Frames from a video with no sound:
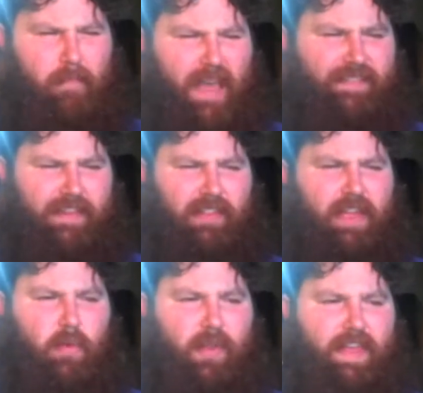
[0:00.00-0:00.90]

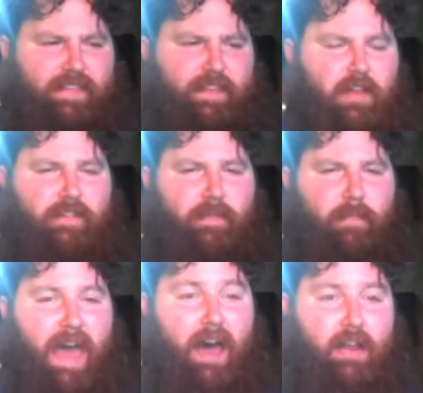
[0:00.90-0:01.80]
basically, what that song's
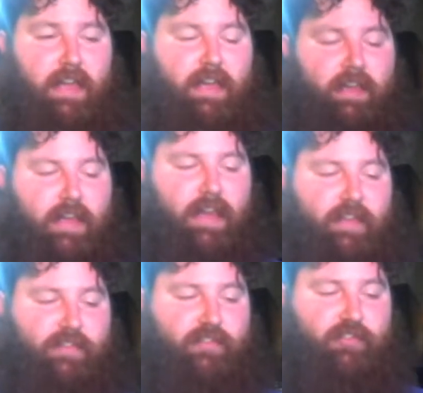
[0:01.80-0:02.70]
about
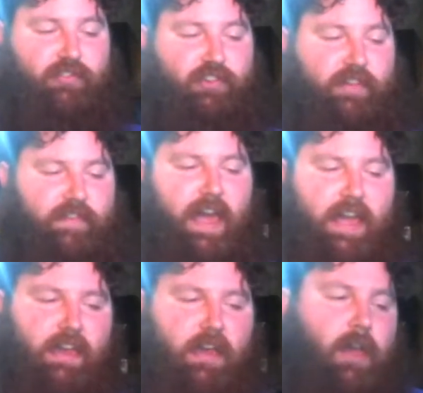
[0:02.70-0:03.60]
is just
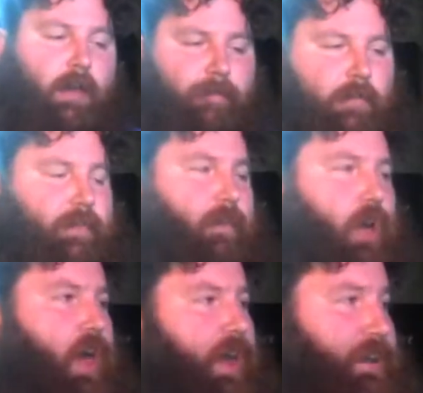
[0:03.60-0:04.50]
like first of
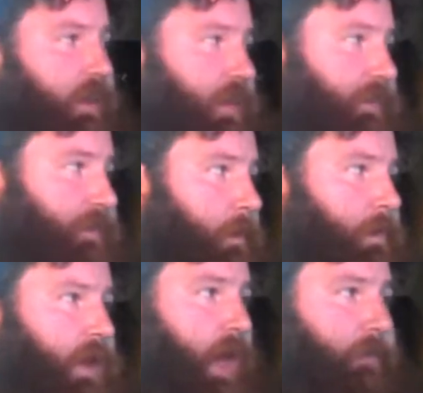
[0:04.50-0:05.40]
all, idealism,
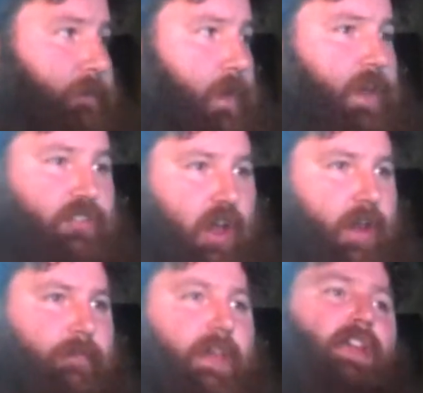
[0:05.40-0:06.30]
and I feel like
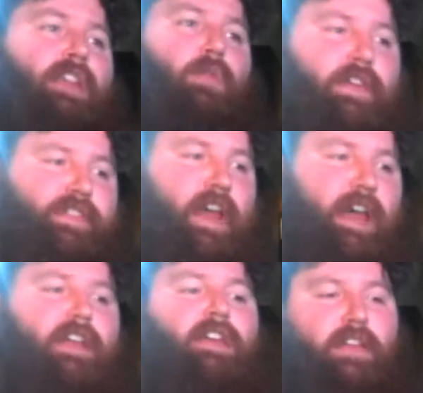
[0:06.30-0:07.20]
John F. Kennedy was an
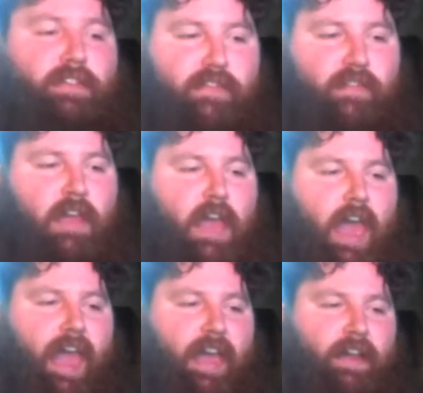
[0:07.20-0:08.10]
idealist,
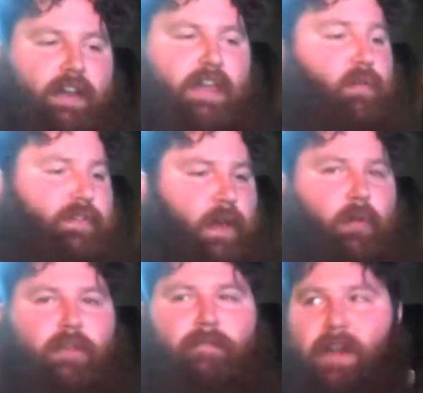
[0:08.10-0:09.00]
and he was
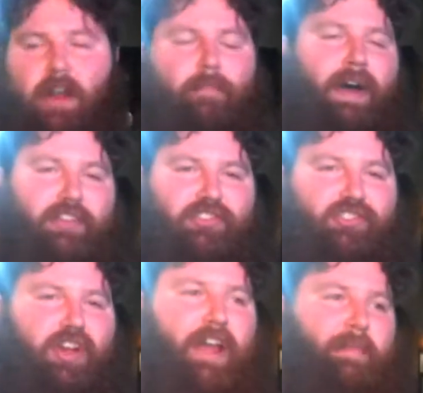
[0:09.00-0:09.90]
someone who very much
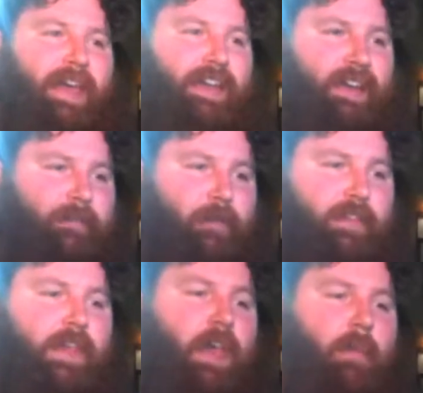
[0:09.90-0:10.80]
tried to make a
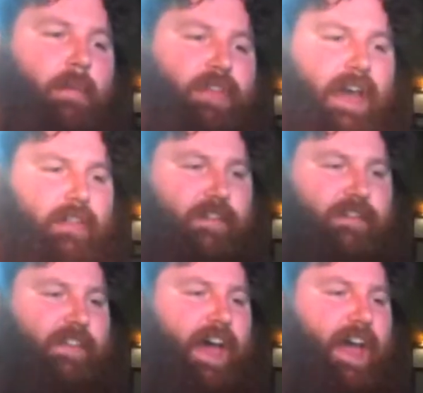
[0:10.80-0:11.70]
difference. But the other
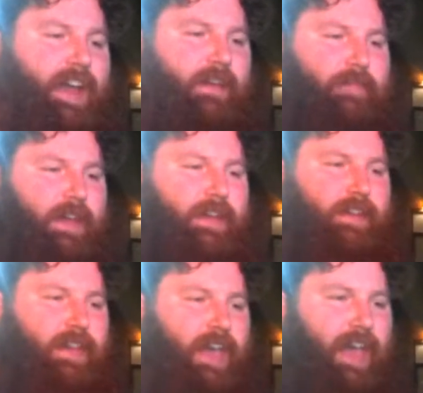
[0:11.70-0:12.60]
side of it
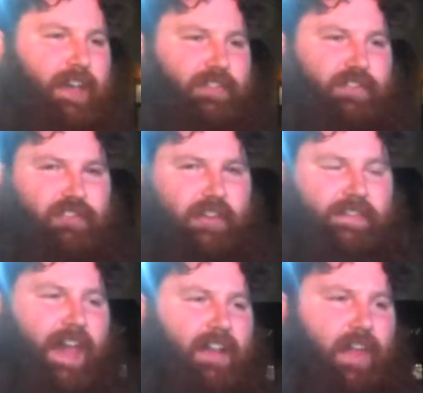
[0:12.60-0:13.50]
is
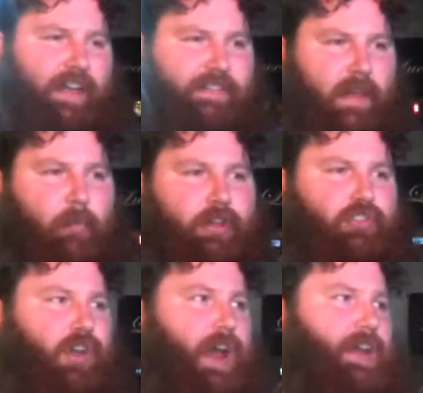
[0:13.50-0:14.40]
just kind of like someone who
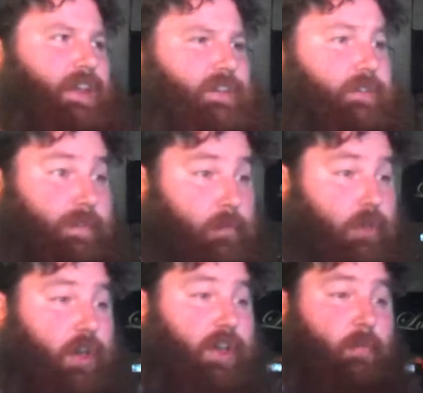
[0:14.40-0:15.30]
tried to do some
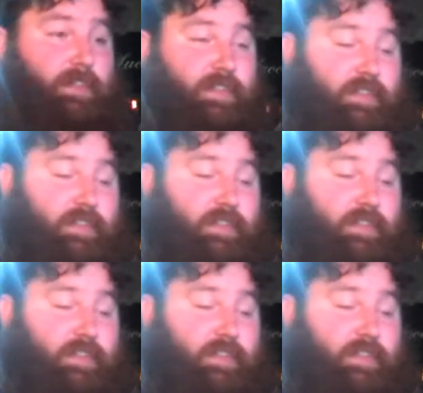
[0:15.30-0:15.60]
good and was